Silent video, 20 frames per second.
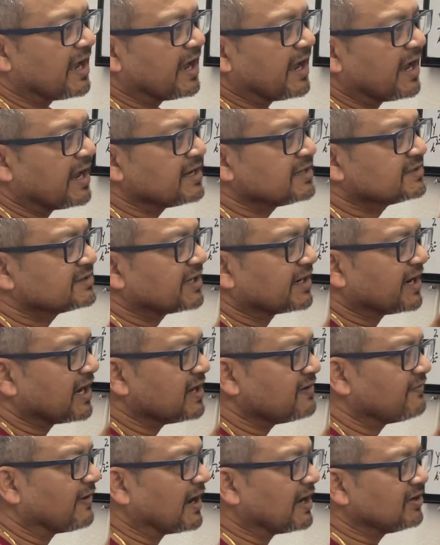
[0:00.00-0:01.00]
and
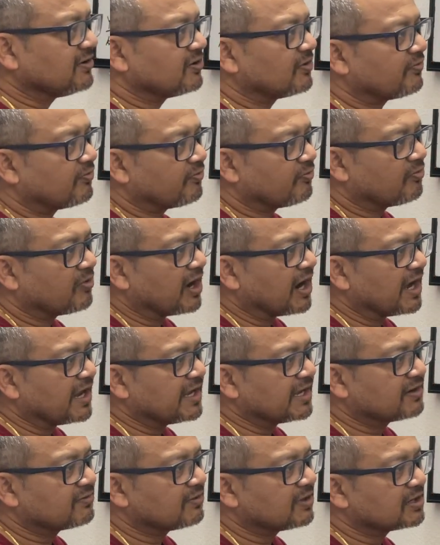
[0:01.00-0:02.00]
second value of y
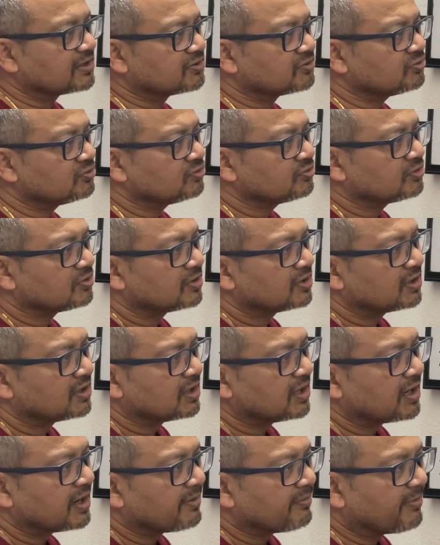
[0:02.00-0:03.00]
equal to
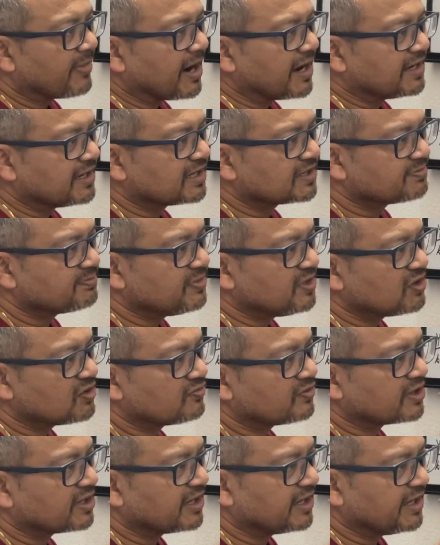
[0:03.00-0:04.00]
minus b
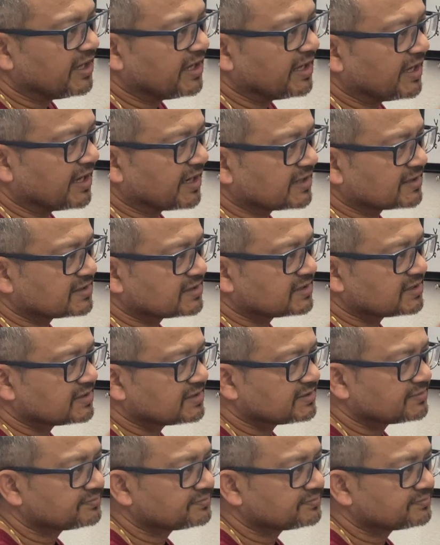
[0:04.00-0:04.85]
over ax.